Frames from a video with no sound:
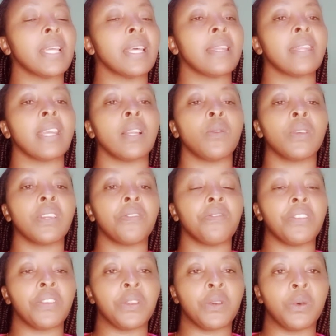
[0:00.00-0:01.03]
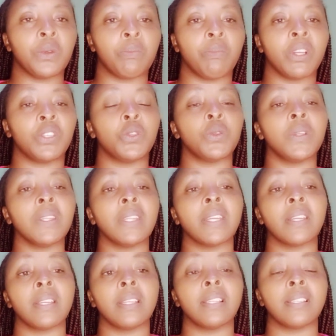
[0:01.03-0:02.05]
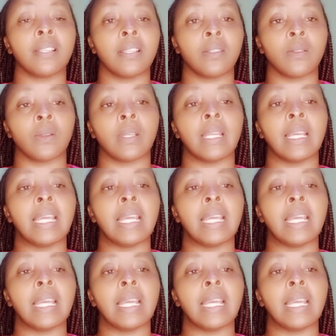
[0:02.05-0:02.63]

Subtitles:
and they're looking very good, but during the rainy season